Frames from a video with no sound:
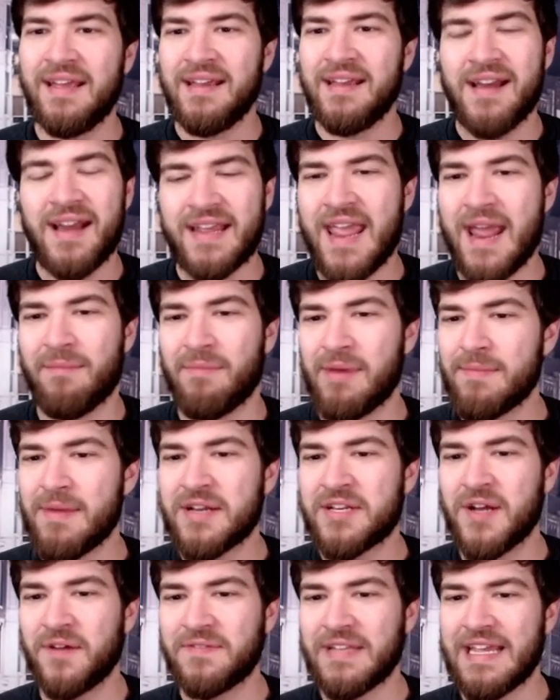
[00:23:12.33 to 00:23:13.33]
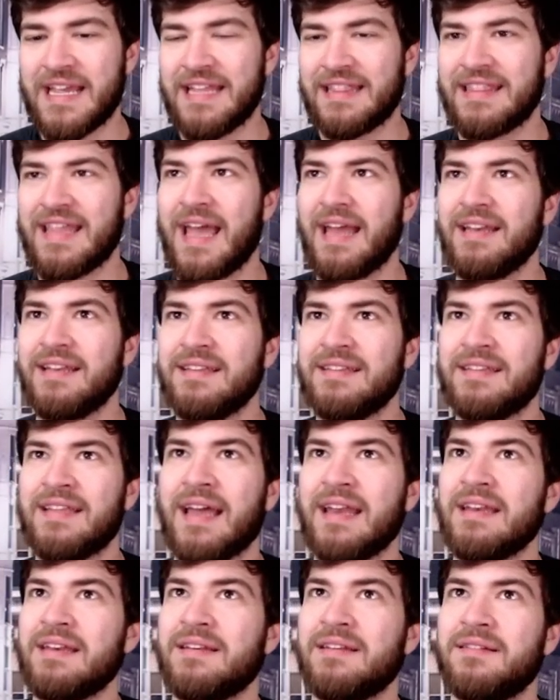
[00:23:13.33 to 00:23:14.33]
I can't bring myself to hit
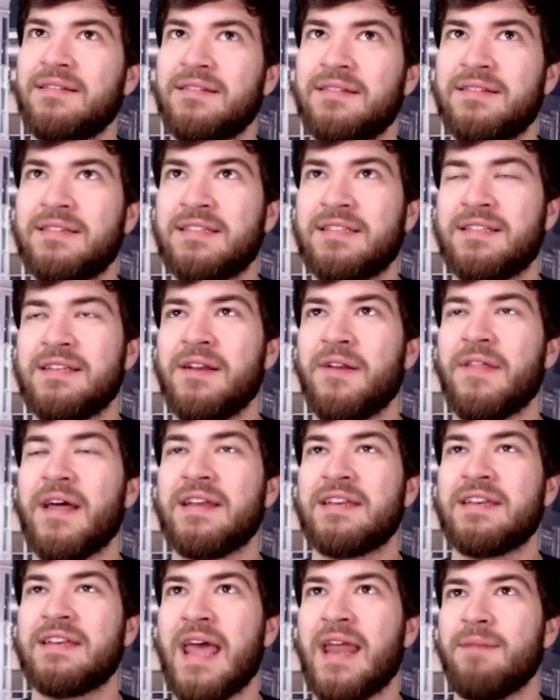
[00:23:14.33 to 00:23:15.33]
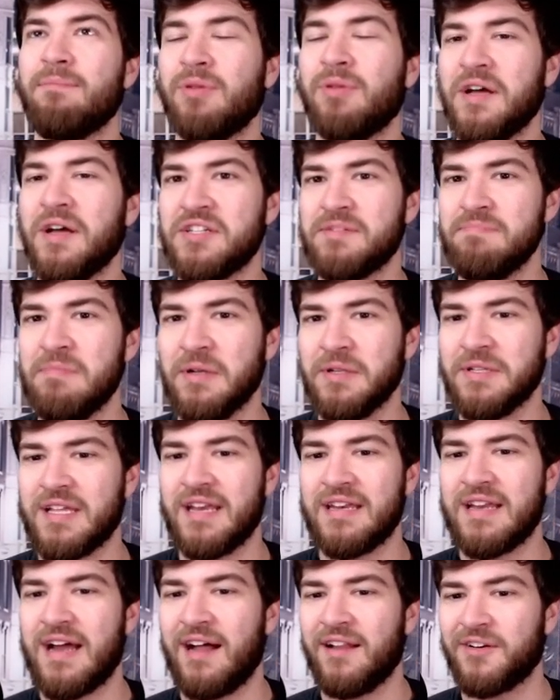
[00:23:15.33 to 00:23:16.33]
that $10+
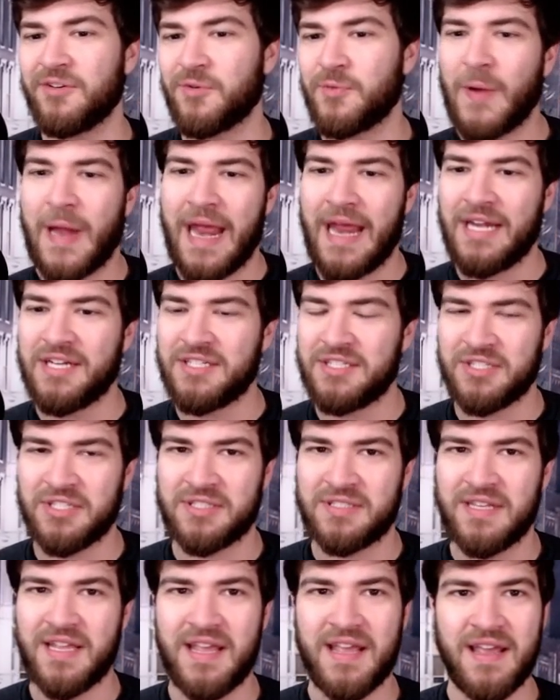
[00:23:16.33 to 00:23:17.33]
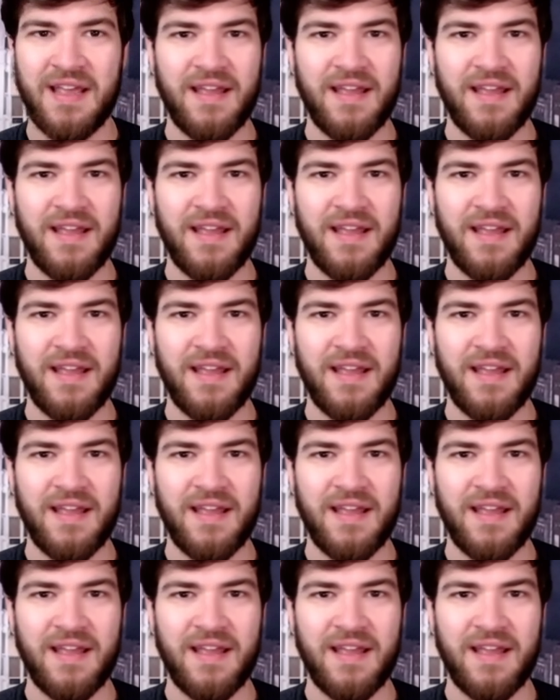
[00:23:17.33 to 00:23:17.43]
million range.